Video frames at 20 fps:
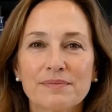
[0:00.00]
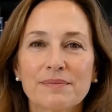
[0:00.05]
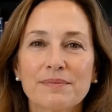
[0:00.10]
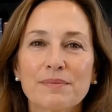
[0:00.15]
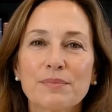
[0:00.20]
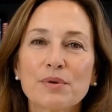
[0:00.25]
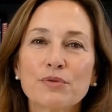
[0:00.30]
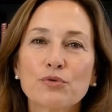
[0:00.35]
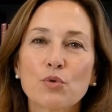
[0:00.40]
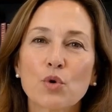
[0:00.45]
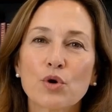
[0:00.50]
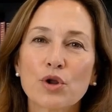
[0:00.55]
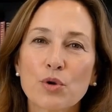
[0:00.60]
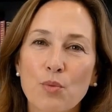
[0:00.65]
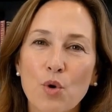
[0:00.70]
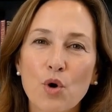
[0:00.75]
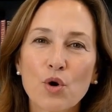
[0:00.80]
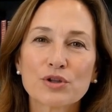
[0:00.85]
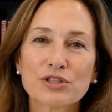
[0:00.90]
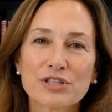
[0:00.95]
Before you
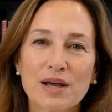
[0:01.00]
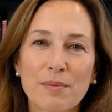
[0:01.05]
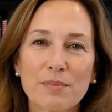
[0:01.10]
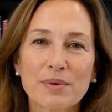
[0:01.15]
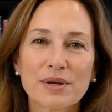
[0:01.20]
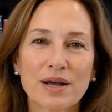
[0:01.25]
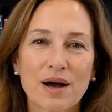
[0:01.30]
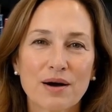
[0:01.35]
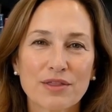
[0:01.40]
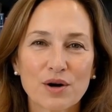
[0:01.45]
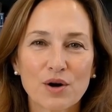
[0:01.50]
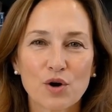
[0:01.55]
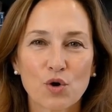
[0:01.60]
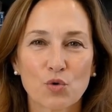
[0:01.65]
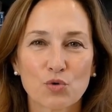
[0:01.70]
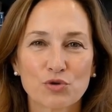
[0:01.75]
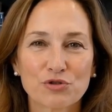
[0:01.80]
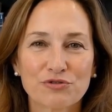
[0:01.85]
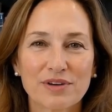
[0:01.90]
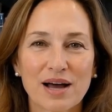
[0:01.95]
box up another
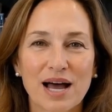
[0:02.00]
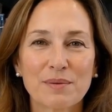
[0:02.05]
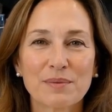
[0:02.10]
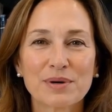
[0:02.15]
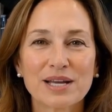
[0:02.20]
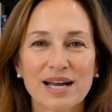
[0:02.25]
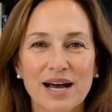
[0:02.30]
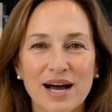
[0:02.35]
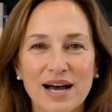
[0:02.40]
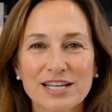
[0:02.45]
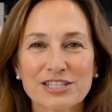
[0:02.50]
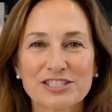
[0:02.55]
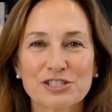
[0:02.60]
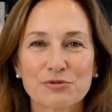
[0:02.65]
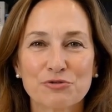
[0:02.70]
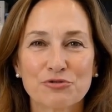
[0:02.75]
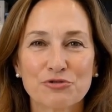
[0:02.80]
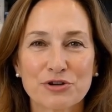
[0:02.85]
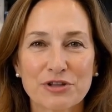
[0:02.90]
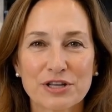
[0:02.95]
old family
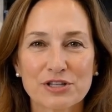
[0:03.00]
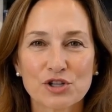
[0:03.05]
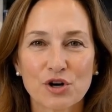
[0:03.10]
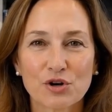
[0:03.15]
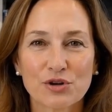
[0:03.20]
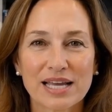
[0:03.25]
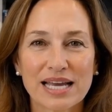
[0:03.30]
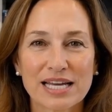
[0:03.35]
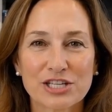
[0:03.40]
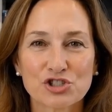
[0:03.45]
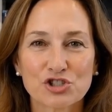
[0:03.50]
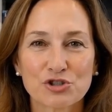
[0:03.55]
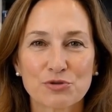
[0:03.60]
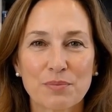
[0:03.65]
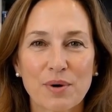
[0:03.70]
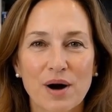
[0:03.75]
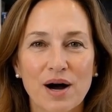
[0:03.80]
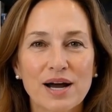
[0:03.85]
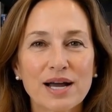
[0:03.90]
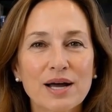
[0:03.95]
item for the donation
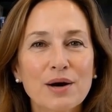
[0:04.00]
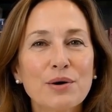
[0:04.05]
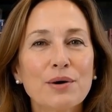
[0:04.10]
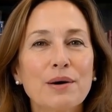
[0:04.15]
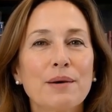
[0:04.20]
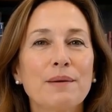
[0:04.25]
pile,